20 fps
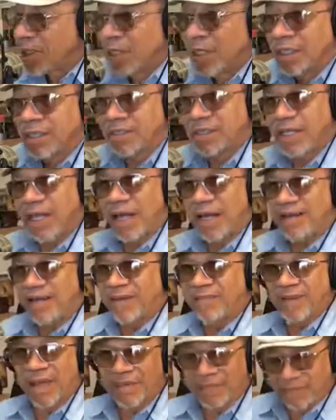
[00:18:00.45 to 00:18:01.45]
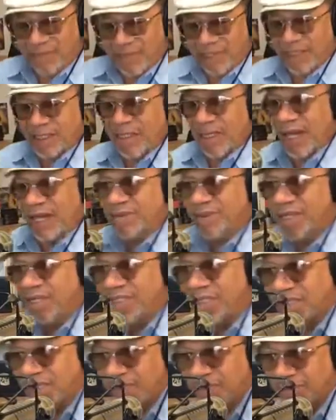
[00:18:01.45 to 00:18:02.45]
You see, I think
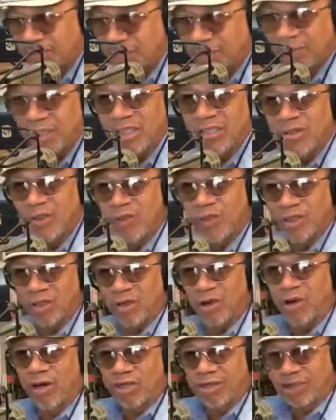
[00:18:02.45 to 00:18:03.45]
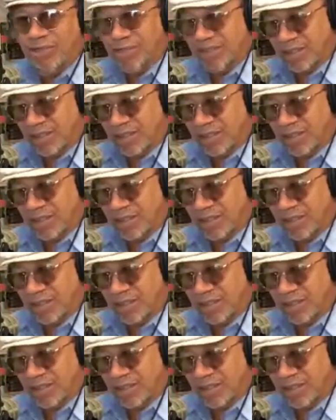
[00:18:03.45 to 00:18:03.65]
that there's something going on, and